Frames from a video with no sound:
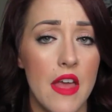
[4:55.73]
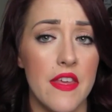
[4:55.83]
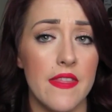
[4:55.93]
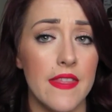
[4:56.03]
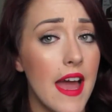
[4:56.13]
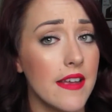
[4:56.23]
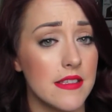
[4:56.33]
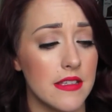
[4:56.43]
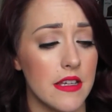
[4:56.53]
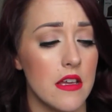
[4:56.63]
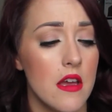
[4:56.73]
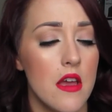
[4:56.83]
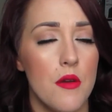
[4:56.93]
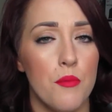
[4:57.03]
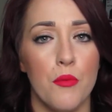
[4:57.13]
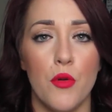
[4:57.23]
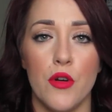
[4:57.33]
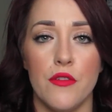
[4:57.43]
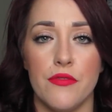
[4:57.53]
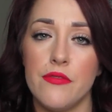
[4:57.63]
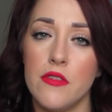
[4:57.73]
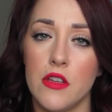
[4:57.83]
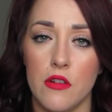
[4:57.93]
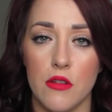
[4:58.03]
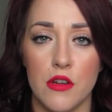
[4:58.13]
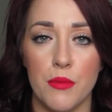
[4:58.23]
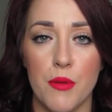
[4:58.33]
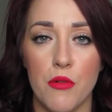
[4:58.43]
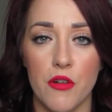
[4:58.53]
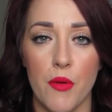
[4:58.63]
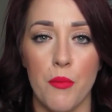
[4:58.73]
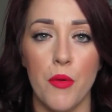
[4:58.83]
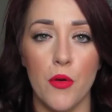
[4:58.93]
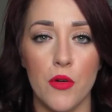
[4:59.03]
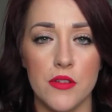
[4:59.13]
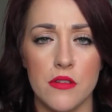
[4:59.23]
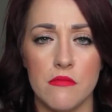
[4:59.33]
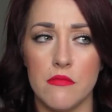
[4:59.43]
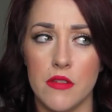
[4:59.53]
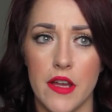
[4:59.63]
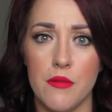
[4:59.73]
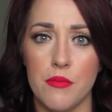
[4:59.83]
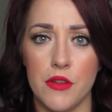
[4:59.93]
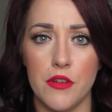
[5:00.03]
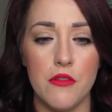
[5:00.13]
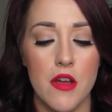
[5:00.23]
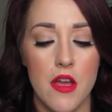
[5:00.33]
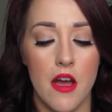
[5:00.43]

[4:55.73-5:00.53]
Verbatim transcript: And then lastly, more of, you know, a little bit more of a bold light blue.